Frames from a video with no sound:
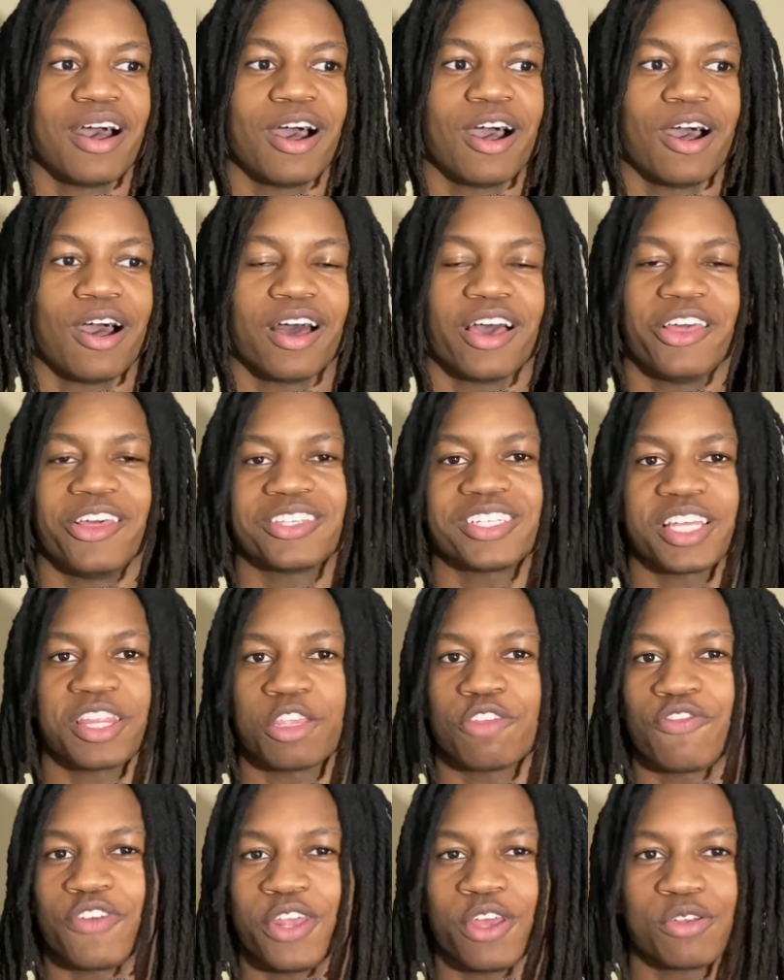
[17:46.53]
It looks like
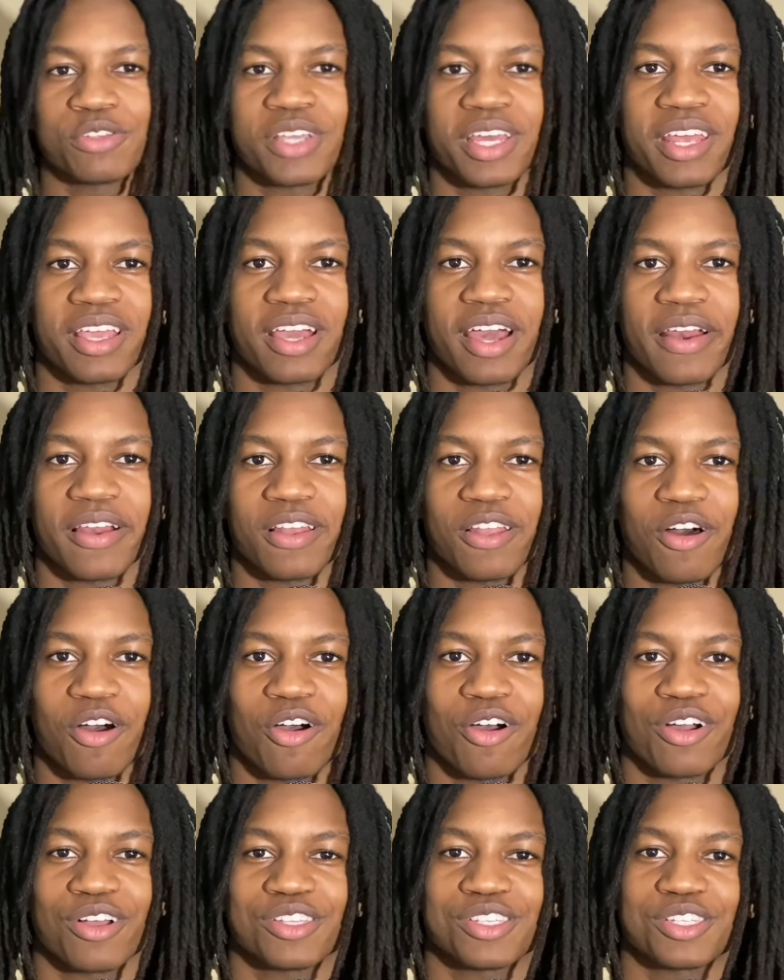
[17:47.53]
this video is getting kind of
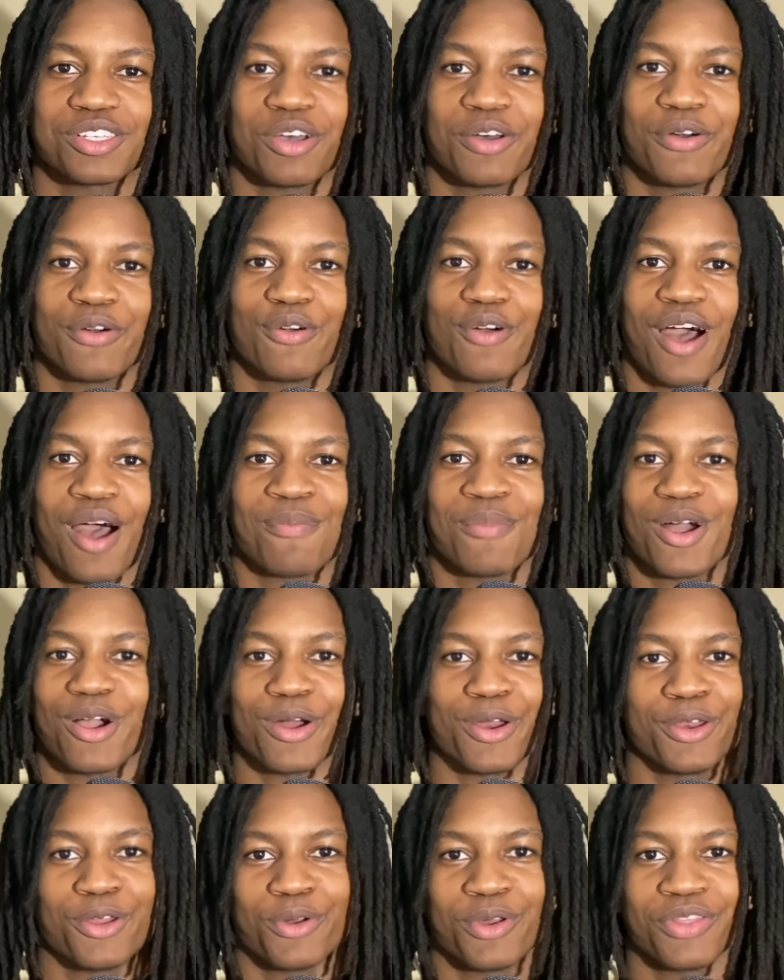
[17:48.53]
long, so I'm not
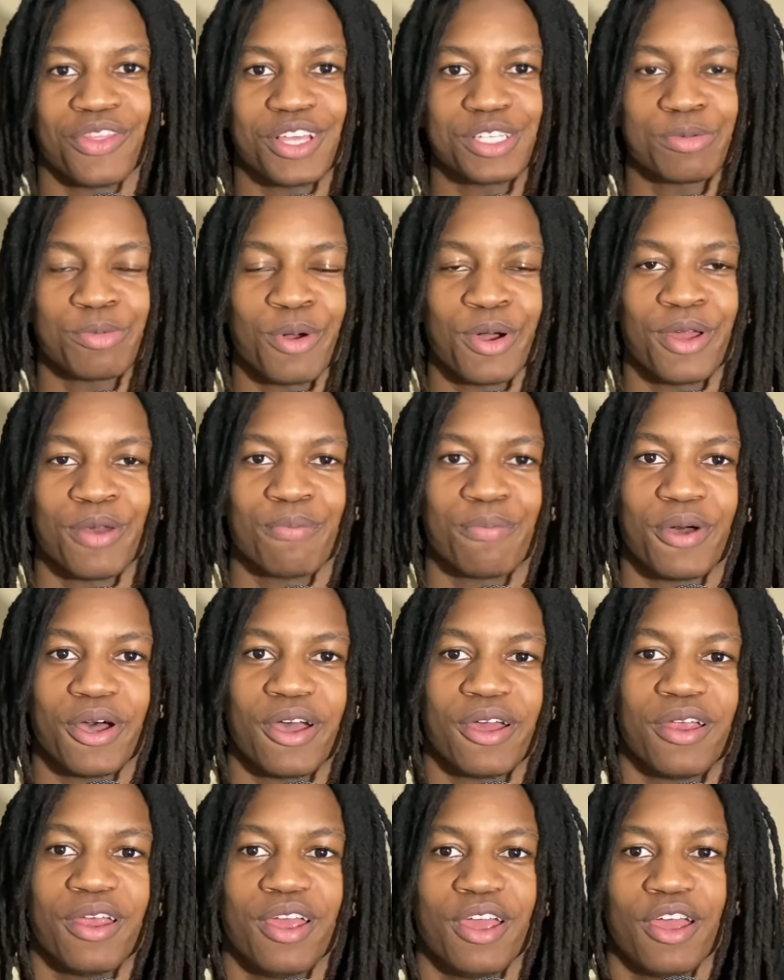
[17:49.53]
going to do it in this one,
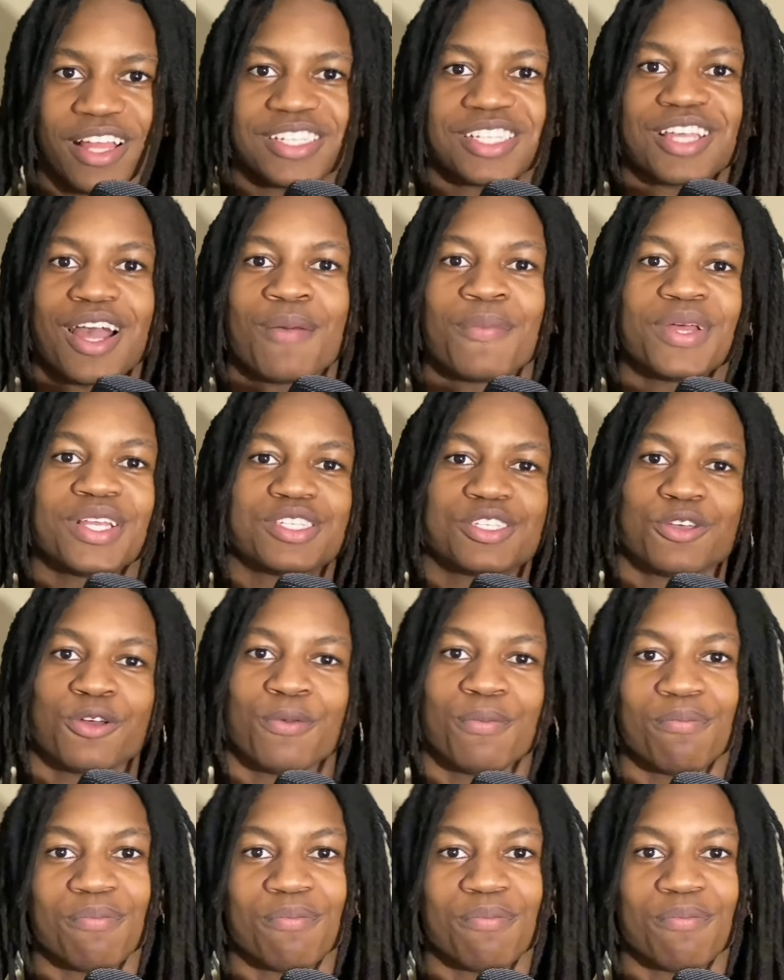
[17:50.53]
but it's coming soon.